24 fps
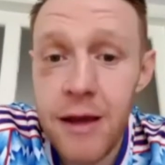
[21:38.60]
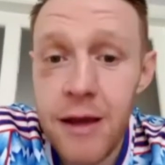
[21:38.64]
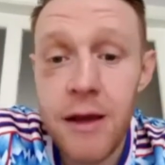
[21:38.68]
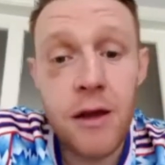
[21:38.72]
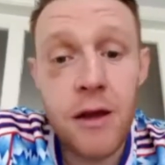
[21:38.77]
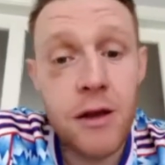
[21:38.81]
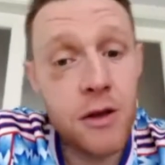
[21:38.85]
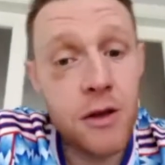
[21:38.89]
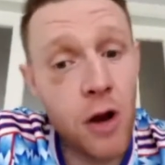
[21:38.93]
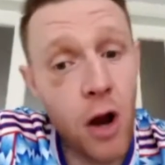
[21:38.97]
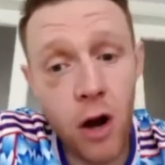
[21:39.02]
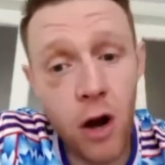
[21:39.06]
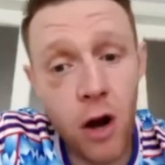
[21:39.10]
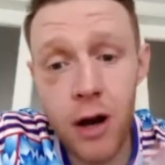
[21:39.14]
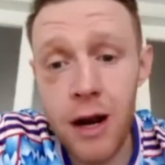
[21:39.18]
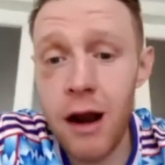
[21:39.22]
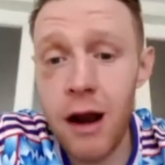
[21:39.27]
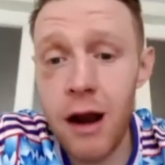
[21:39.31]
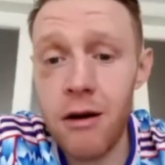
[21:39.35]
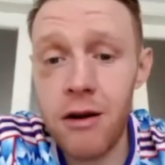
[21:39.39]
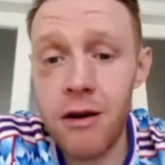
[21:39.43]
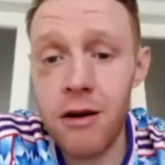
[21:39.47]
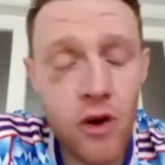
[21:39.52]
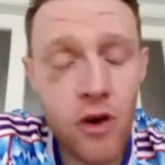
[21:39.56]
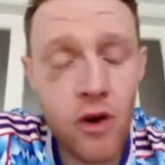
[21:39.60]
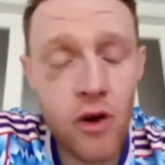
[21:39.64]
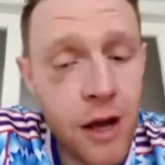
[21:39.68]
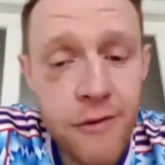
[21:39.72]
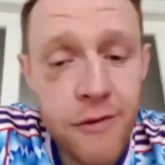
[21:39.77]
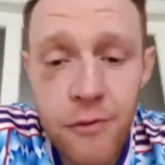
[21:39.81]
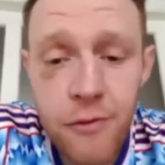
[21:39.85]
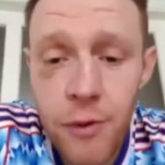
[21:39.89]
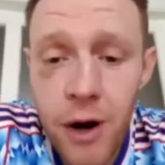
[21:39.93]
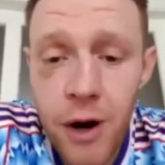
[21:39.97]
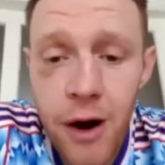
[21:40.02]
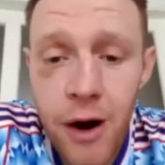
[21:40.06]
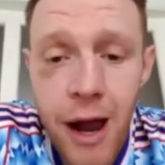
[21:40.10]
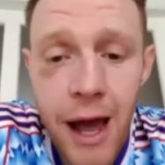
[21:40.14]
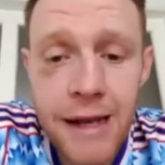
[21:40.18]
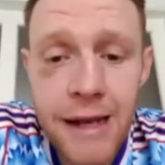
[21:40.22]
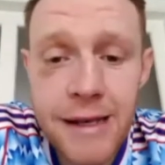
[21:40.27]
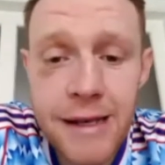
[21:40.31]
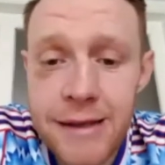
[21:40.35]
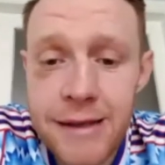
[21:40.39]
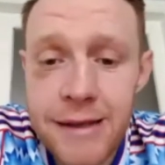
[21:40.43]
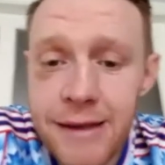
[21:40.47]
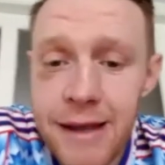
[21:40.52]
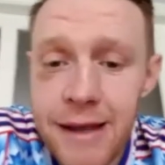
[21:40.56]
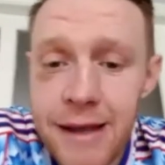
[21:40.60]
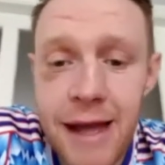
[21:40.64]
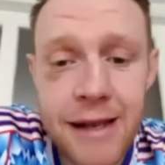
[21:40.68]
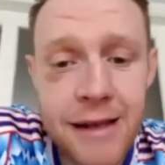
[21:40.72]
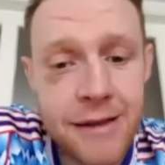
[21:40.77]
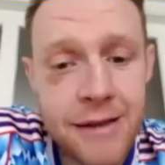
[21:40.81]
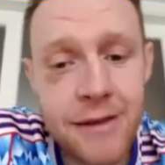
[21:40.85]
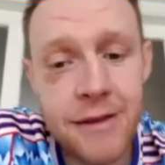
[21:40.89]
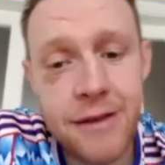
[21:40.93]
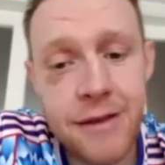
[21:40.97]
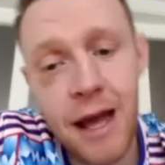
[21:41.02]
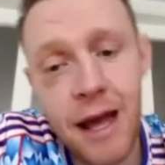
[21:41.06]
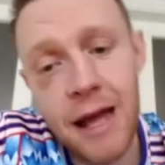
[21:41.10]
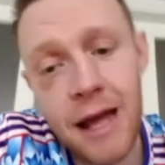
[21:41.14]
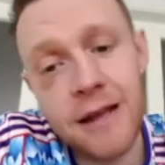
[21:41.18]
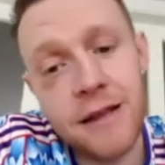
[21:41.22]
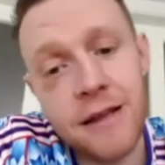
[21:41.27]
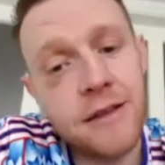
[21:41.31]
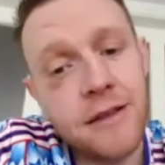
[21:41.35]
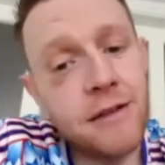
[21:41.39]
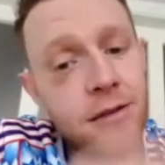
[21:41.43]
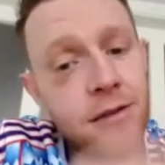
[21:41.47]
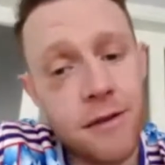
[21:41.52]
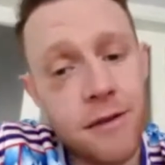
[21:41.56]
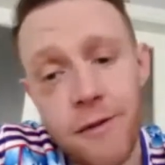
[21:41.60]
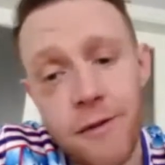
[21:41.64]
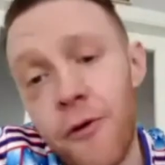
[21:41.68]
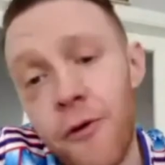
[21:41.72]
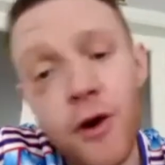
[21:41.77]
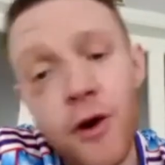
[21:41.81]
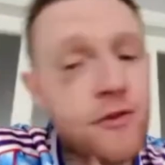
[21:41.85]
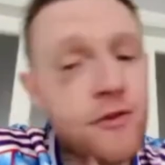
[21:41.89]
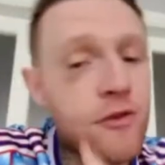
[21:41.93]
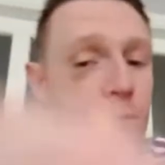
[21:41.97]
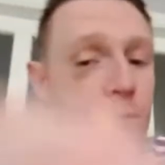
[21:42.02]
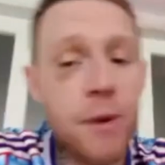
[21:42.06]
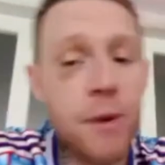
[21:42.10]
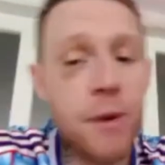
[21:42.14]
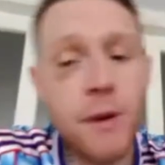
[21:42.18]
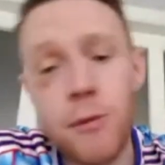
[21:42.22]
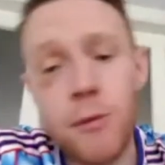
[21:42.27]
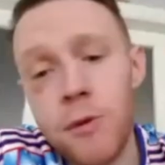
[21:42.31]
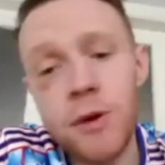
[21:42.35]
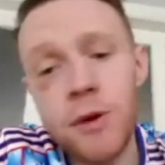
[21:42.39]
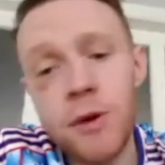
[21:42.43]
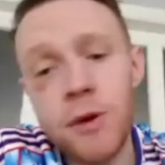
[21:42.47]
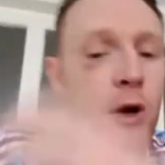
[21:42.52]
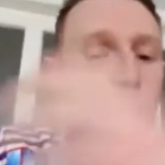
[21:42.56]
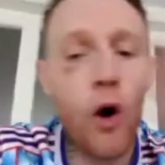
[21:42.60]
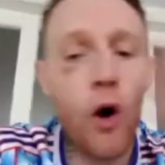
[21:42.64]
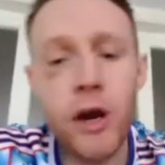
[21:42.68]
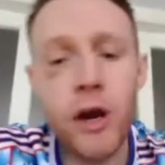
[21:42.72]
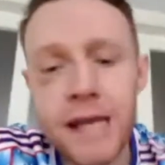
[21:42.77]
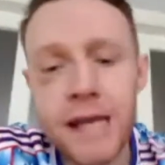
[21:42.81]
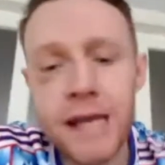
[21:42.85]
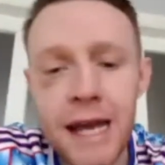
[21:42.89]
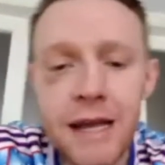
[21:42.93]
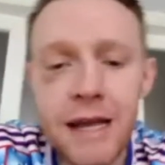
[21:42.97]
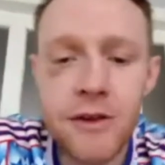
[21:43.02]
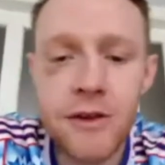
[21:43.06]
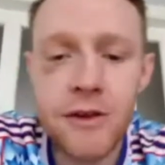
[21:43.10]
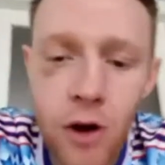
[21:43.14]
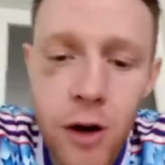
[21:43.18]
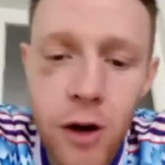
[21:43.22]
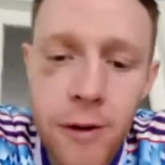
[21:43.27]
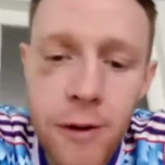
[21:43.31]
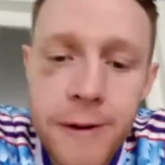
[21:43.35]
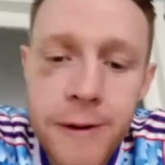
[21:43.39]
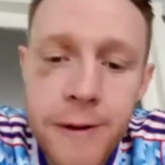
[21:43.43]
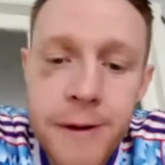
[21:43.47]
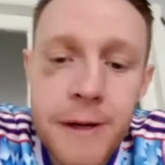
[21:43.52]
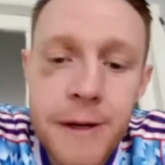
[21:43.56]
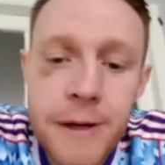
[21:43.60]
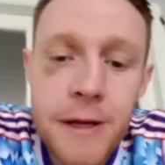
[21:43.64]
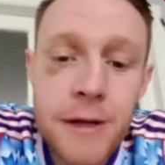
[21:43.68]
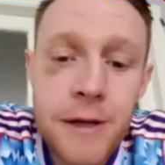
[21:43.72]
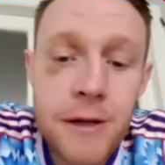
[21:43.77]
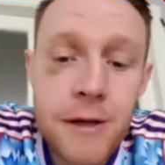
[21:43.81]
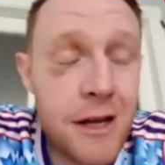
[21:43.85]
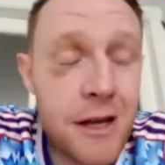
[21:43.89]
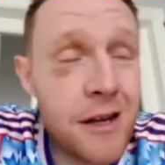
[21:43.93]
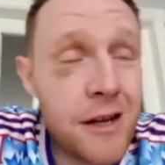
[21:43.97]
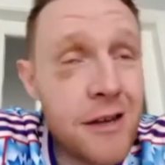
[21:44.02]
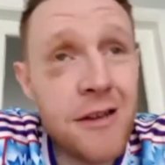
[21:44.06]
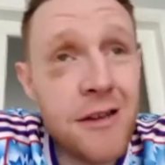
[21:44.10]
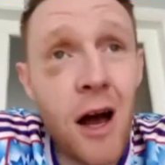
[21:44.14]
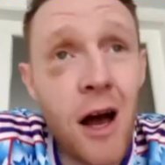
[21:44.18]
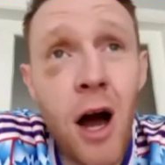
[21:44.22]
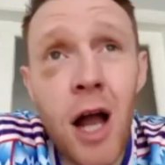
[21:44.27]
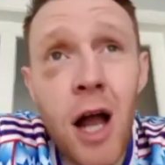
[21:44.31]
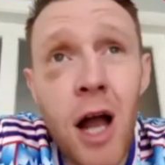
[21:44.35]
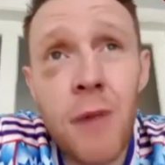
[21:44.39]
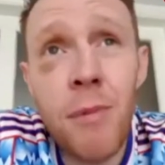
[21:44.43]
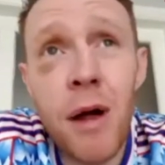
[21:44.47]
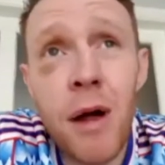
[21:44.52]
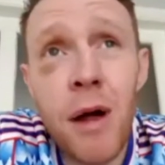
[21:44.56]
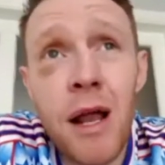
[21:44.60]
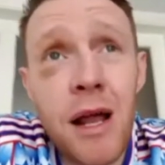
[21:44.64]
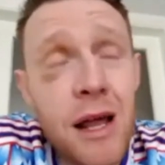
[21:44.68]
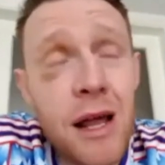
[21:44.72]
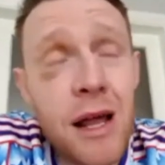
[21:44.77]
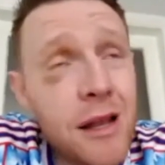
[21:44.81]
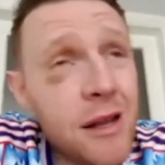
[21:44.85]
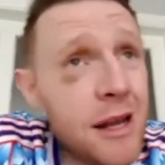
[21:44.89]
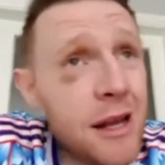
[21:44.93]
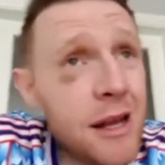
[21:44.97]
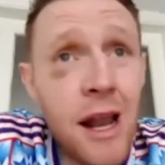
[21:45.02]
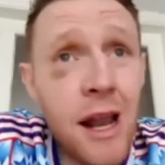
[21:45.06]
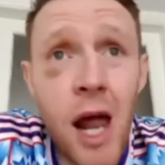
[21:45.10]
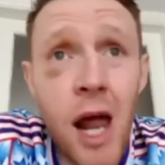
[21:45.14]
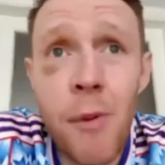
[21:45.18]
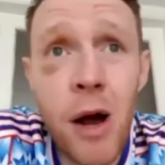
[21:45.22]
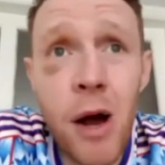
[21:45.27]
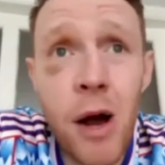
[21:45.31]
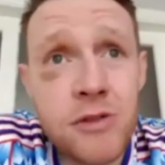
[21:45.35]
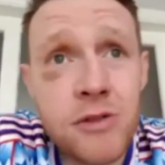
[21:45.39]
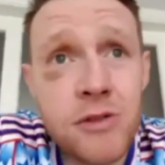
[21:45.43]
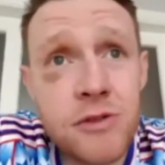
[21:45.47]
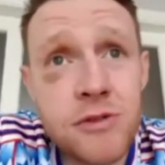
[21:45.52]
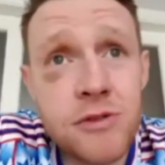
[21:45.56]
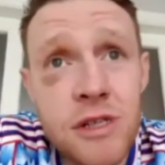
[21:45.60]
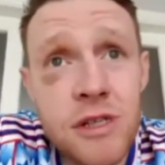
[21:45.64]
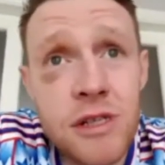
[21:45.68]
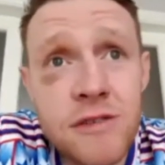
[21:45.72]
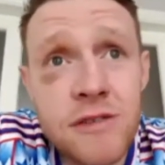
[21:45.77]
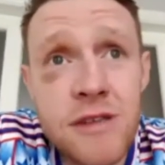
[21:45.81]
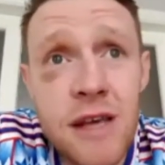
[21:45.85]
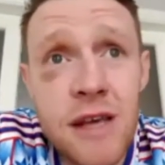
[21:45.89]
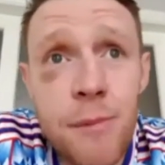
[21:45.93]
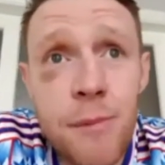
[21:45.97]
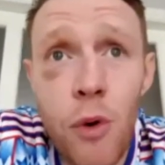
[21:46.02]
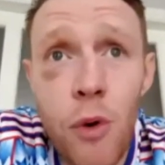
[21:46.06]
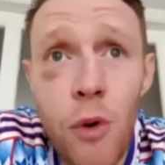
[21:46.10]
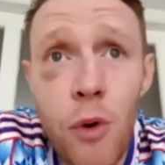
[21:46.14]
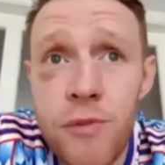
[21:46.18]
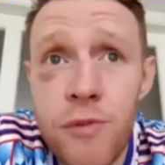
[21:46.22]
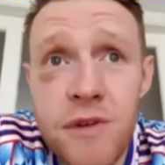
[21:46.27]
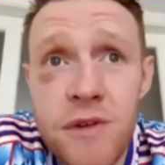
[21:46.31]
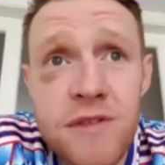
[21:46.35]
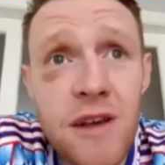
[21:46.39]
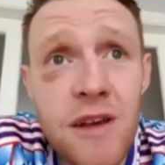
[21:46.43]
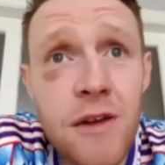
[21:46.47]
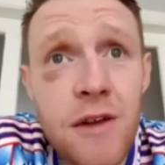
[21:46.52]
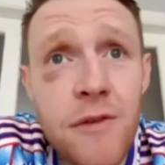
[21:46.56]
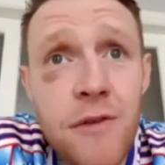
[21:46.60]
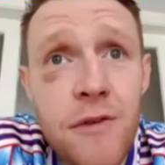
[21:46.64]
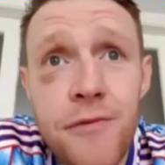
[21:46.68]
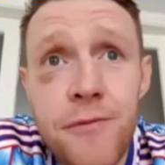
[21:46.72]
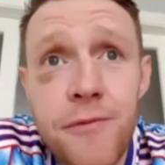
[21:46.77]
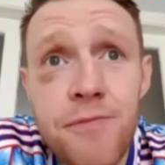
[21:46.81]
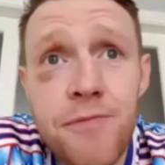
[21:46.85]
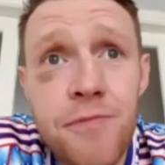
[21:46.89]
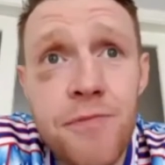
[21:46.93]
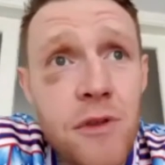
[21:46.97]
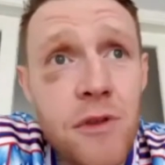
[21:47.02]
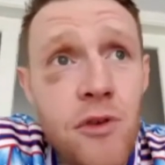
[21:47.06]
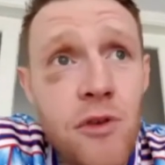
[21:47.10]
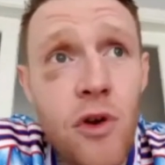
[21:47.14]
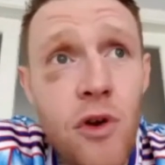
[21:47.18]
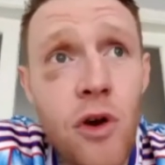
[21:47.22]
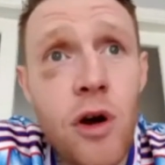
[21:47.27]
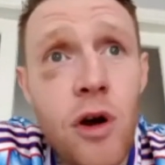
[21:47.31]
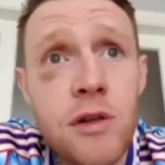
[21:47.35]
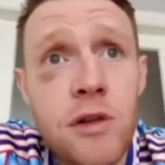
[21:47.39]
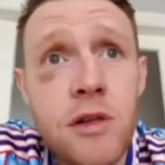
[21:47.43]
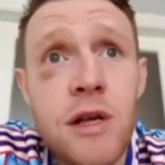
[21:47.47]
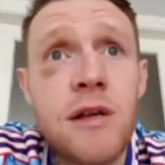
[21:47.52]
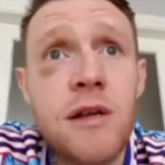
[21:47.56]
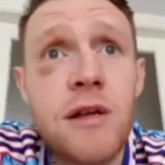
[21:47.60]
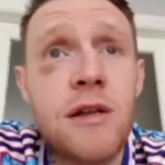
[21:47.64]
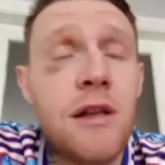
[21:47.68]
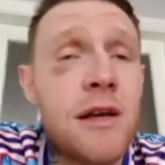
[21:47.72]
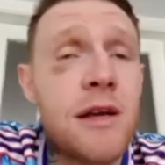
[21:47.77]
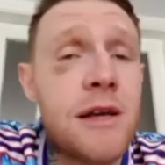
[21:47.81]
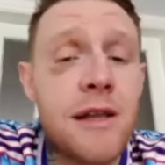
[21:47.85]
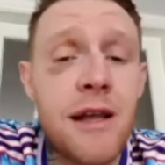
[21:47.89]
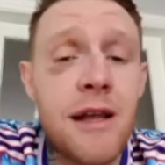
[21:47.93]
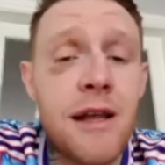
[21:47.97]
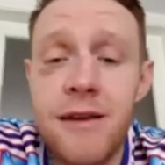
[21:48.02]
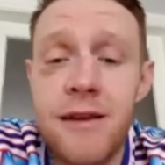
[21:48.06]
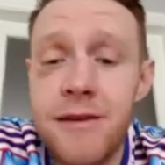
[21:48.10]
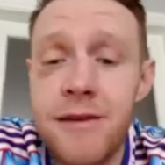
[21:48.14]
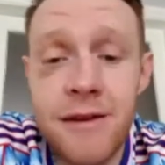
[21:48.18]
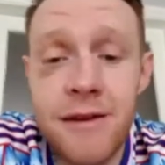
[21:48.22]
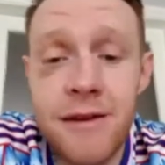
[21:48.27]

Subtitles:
Northern Ireland, you know, everywhere, and the fights will be going again, you know? Like, because a lot of boxers in the same boat as myself, you know, that